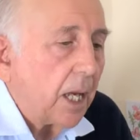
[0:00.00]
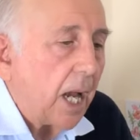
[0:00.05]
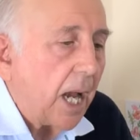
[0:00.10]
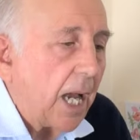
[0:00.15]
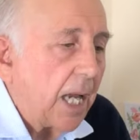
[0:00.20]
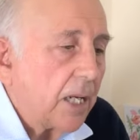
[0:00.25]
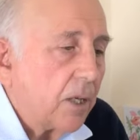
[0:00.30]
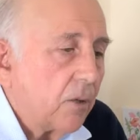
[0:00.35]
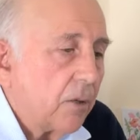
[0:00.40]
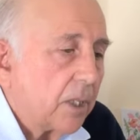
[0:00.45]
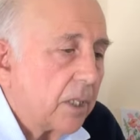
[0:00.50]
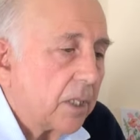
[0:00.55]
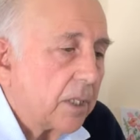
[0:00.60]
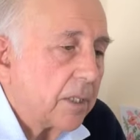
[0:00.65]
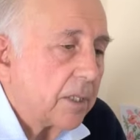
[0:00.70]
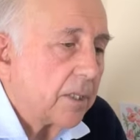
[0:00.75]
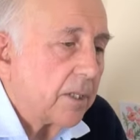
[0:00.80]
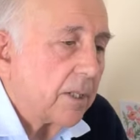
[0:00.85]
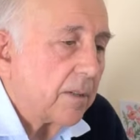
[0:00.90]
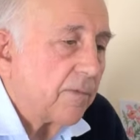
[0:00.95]
I look
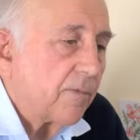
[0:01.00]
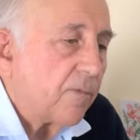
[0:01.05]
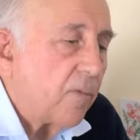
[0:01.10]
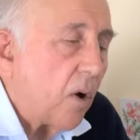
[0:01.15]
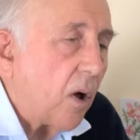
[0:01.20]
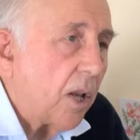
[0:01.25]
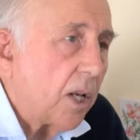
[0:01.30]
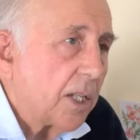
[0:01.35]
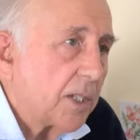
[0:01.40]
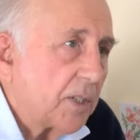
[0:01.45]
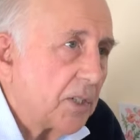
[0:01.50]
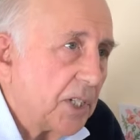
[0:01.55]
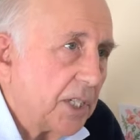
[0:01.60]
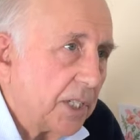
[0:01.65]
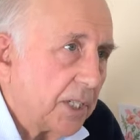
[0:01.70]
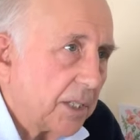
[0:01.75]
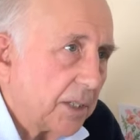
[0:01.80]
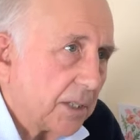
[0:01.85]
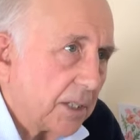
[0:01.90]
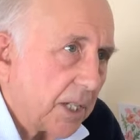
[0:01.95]
at
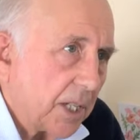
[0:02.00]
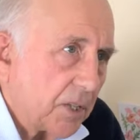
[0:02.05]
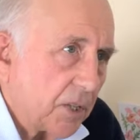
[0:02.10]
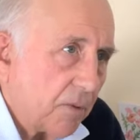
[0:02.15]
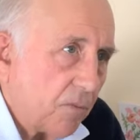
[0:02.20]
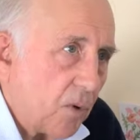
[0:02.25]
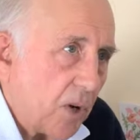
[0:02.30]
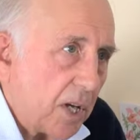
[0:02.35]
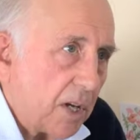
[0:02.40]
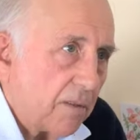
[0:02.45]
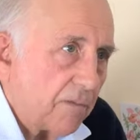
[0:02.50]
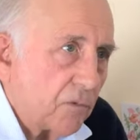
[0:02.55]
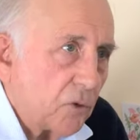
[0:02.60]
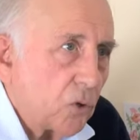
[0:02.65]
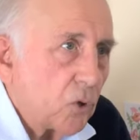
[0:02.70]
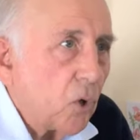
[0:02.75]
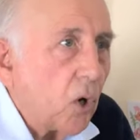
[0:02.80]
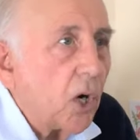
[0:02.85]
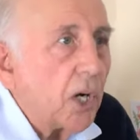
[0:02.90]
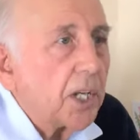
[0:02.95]
volunteering as a way of
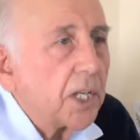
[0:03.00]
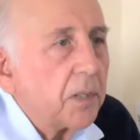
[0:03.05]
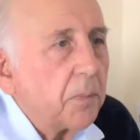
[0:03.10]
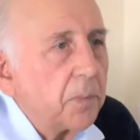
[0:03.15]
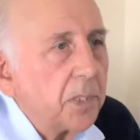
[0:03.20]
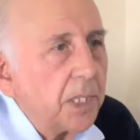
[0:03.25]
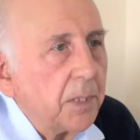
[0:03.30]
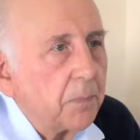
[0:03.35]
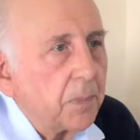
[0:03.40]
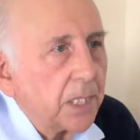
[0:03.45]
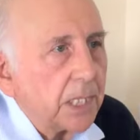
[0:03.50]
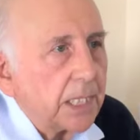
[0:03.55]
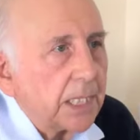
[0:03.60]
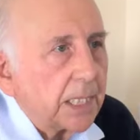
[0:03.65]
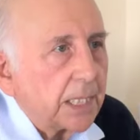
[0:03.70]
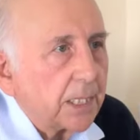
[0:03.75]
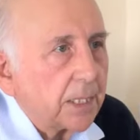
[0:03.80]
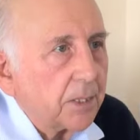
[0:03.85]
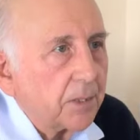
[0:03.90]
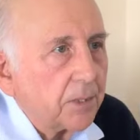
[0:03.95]
drawing people
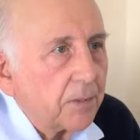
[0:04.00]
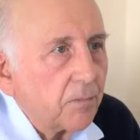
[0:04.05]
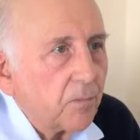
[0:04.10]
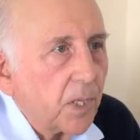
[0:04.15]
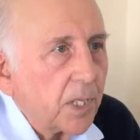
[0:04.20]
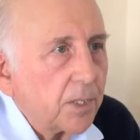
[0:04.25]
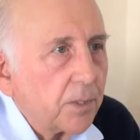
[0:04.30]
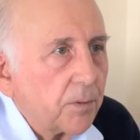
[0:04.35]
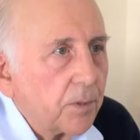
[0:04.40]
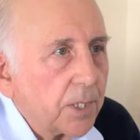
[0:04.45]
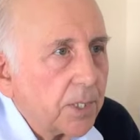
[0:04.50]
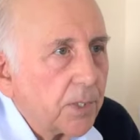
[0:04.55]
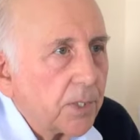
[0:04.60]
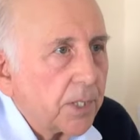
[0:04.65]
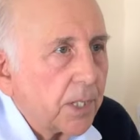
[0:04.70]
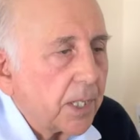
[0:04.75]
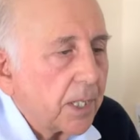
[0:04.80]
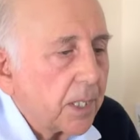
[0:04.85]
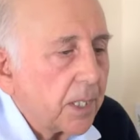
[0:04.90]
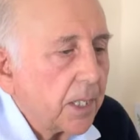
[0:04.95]
in, whether
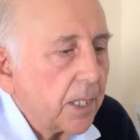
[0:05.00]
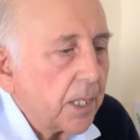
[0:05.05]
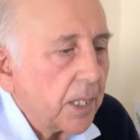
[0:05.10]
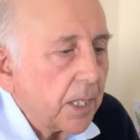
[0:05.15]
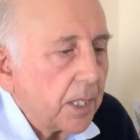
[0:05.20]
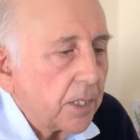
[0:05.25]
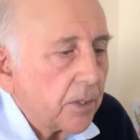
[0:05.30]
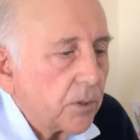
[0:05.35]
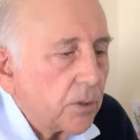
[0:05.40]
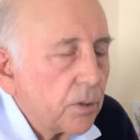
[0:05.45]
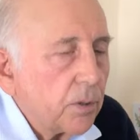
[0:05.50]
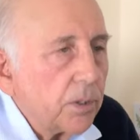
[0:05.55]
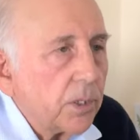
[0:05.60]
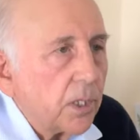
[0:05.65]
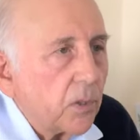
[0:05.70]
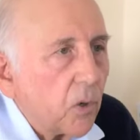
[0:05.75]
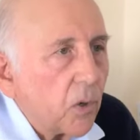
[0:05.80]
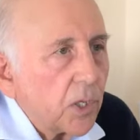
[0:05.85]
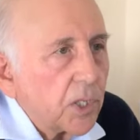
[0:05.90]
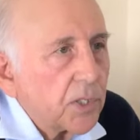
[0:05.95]
it's through
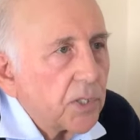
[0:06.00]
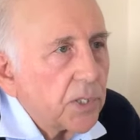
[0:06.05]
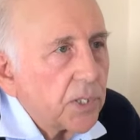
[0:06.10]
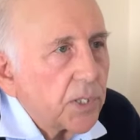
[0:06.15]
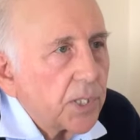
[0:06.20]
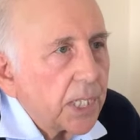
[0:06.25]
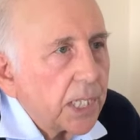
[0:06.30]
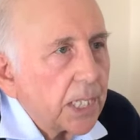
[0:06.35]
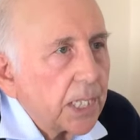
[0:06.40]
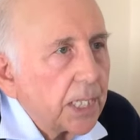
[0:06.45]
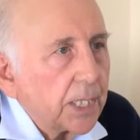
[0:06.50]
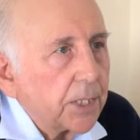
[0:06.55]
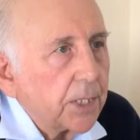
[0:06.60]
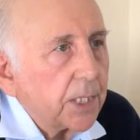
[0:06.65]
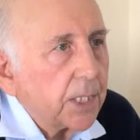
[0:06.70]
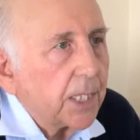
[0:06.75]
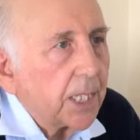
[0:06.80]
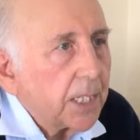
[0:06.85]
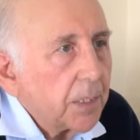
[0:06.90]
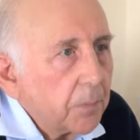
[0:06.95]
the Hort
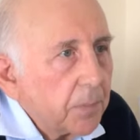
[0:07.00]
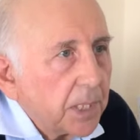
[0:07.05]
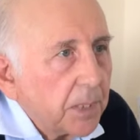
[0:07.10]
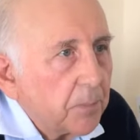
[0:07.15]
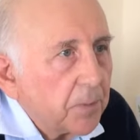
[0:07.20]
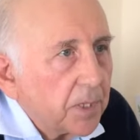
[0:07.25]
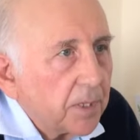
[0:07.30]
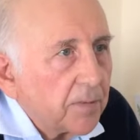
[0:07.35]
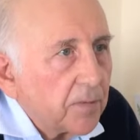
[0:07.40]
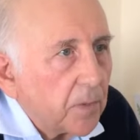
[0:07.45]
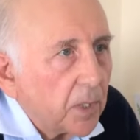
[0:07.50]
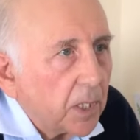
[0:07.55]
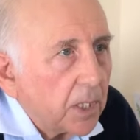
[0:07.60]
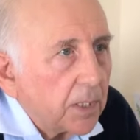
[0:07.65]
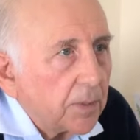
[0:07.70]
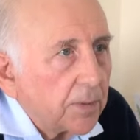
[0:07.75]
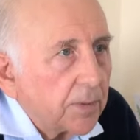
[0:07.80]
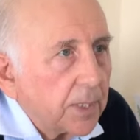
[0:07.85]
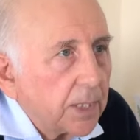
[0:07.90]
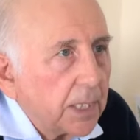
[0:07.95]
Society, getting people
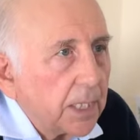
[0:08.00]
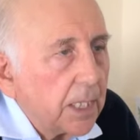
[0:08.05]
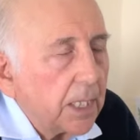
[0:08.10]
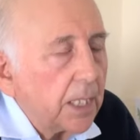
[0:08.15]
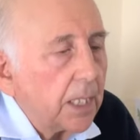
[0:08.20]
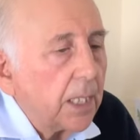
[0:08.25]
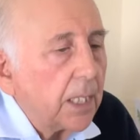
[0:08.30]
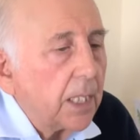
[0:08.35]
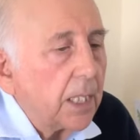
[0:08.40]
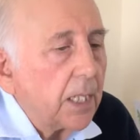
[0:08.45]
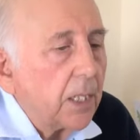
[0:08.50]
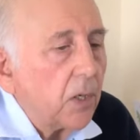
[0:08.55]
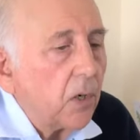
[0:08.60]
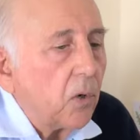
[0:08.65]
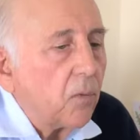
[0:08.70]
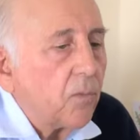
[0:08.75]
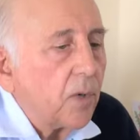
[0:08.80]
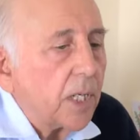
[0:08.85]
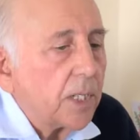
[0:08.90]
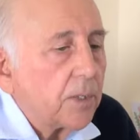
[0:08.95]
involved,
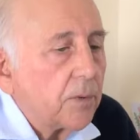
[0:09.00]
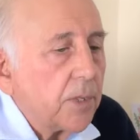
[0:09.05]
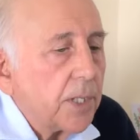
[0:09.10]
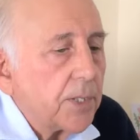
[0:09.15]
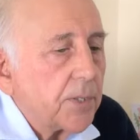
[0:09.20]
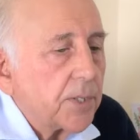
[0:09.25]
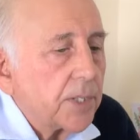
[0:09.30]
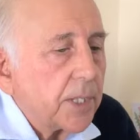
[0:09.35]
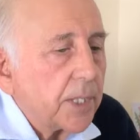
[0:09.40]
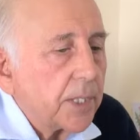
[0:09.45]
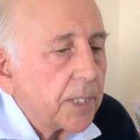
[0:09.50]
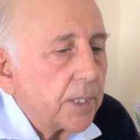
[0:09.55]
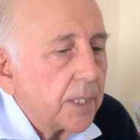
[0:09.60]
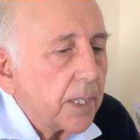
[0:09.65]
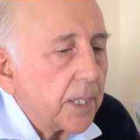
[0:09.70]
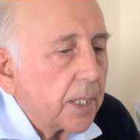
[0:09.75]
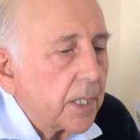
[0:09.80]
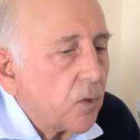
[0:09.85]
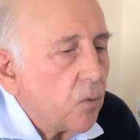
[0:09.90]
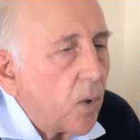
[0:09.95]
whether it's in
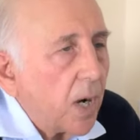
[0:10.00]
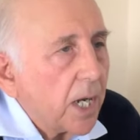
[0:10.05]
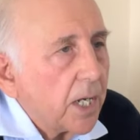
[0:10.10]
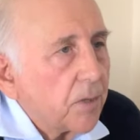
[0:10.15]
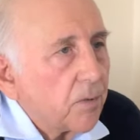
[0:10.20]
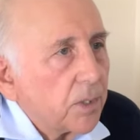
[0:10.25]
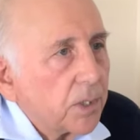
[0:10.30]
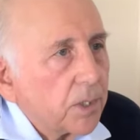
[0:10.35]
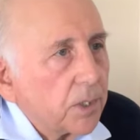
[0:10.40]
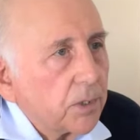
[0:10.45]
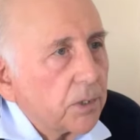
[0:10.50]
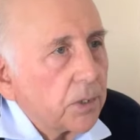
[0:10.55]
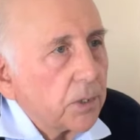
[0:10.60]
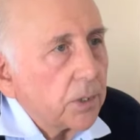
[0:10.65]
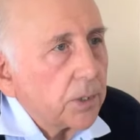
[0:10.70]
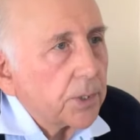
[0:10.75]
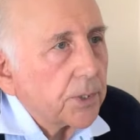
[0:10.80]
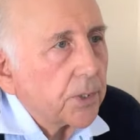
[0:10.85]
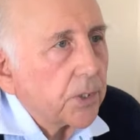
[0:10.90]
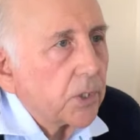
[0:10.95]
a choir at the
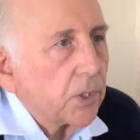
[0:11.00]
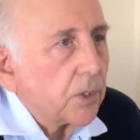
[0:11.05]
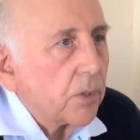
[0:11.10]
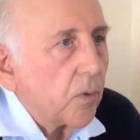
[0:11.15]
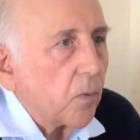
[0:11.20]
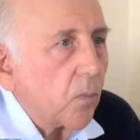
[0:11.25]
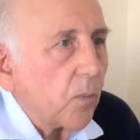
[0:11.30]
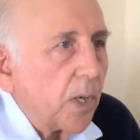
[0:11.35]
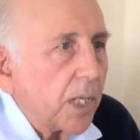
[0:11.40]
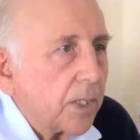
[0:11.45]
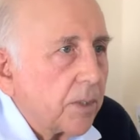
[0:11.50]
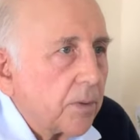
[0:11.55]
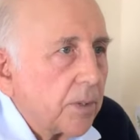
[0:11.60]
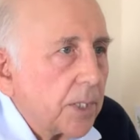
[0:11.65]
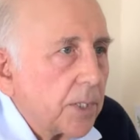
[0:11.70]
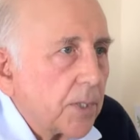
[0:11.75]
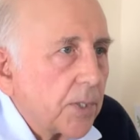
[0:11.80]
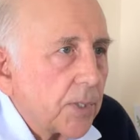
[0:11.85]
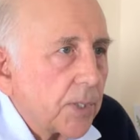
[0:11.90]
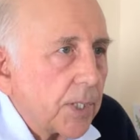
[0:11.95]
church, or whether
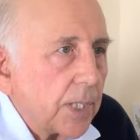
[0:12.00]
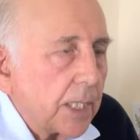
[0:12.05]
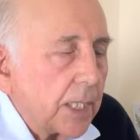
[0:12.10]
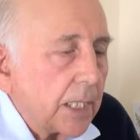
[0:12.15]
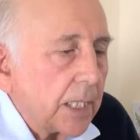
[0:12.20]
it's